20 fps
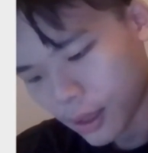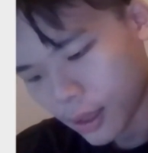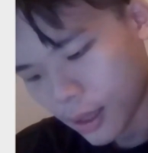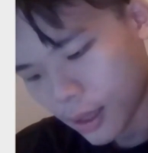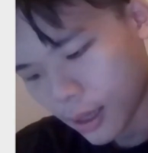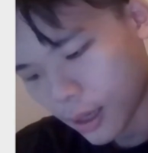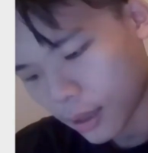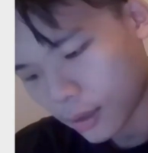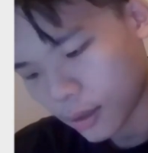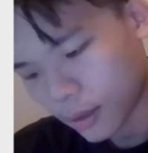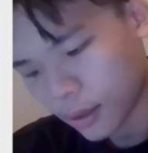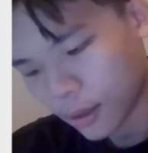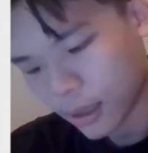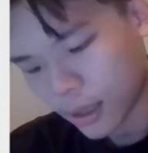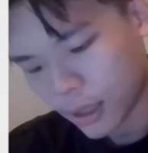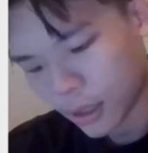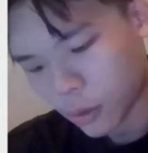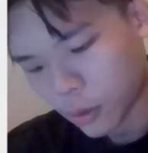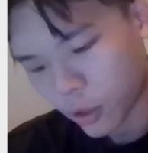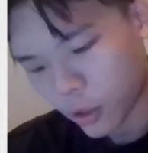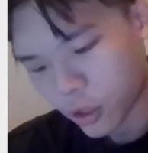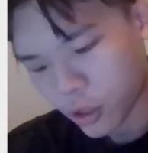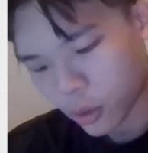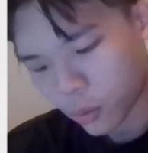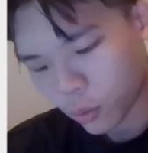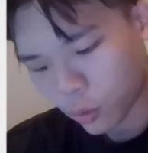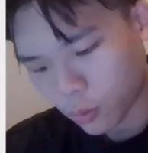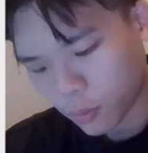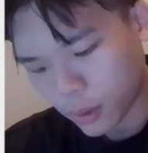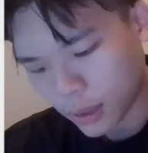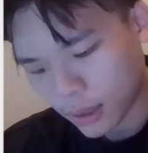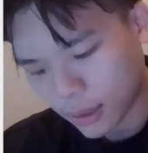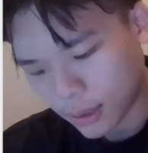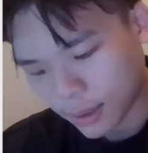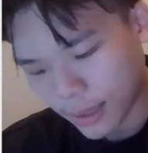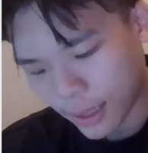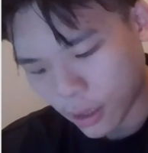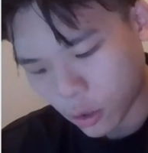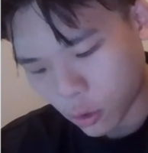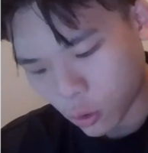And the equation would be
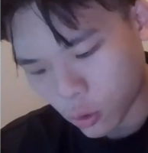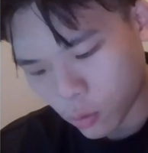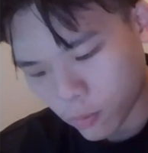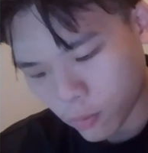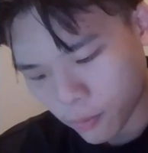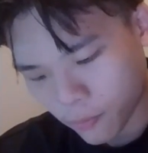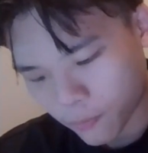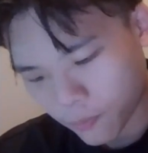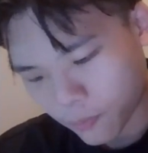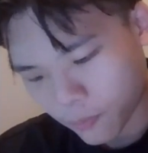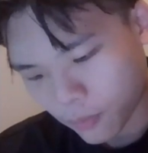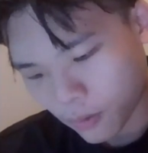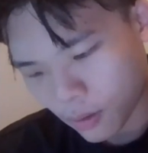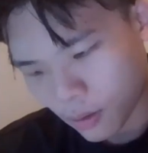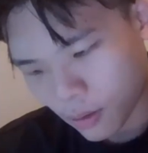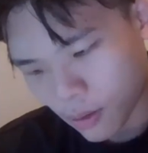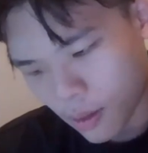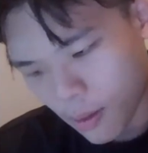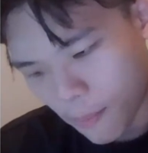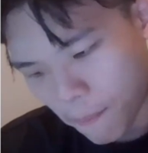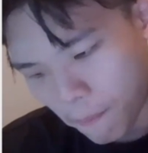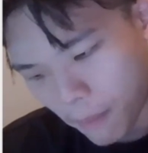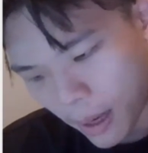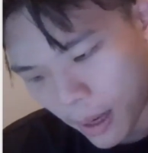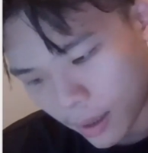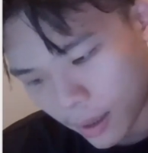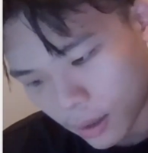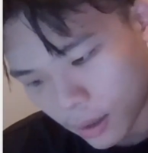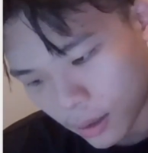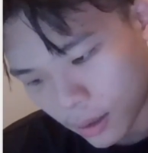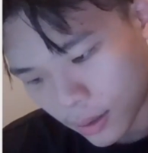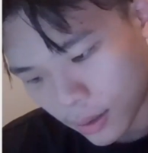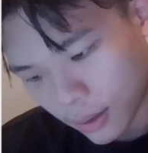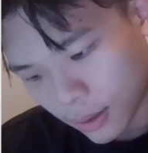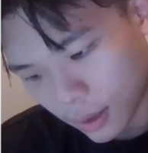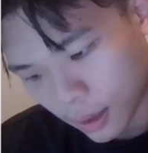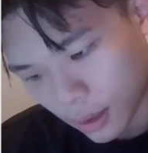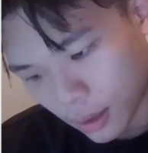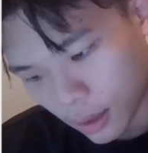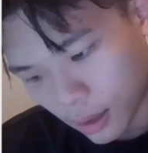z cubed
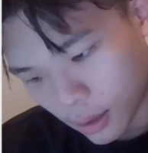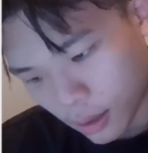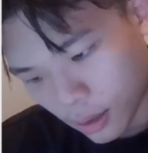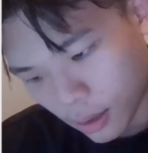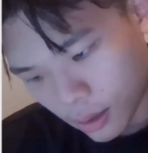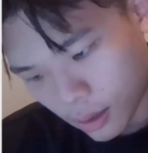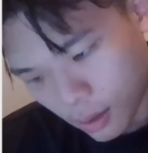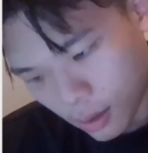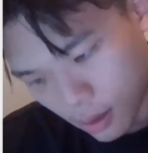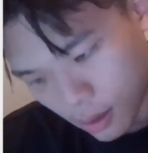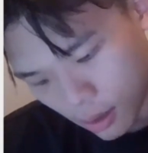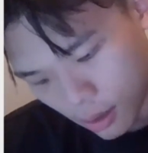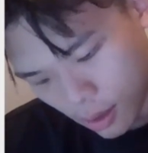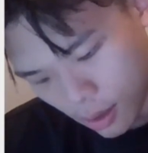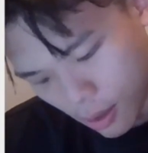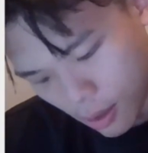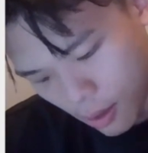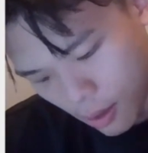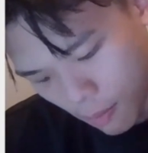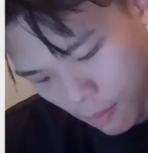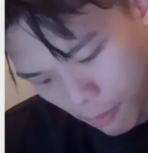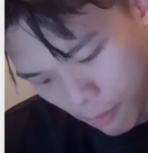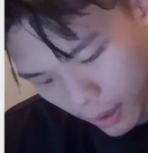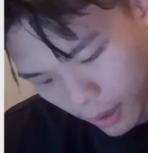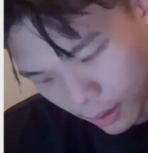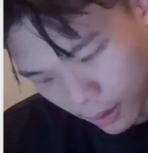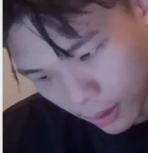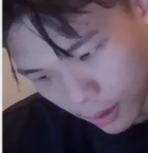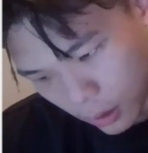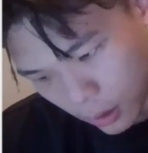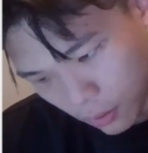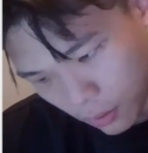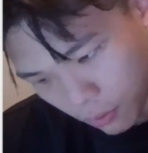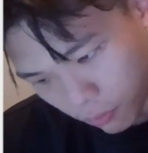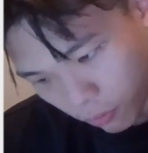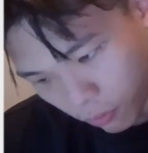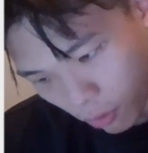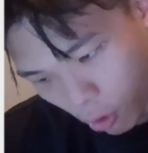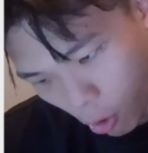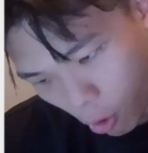minus
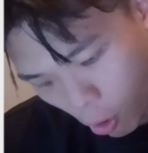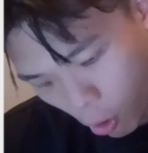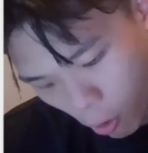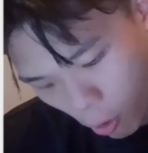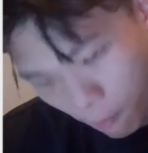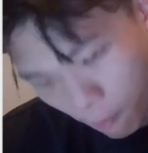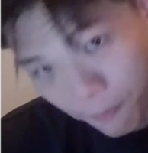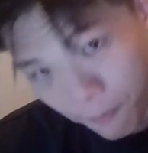4pz